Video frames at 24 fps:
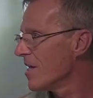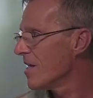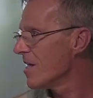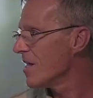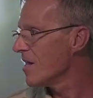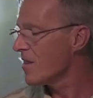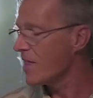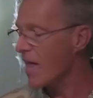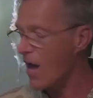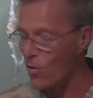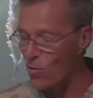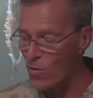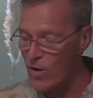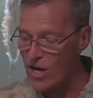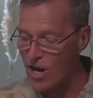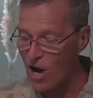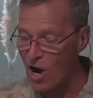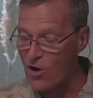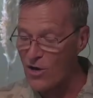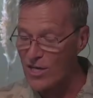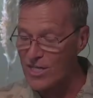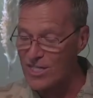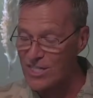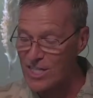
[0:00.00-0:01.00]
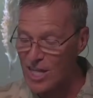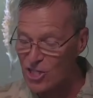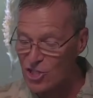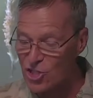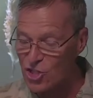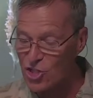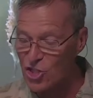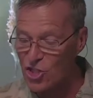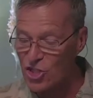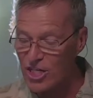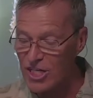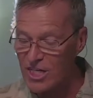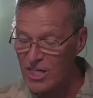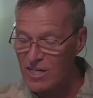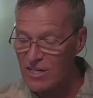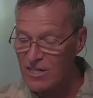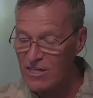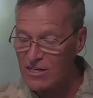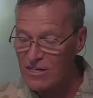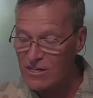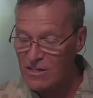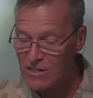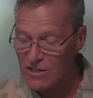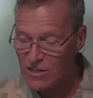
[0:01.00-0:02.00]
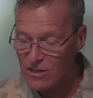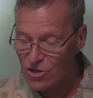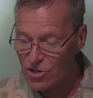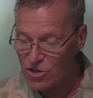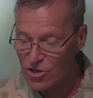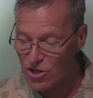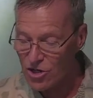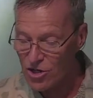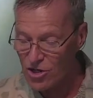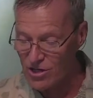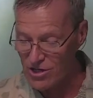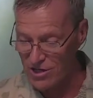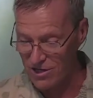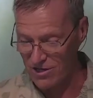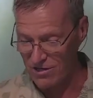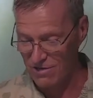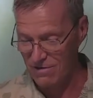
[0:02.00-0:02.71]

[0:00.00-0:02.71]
That we are essentially good.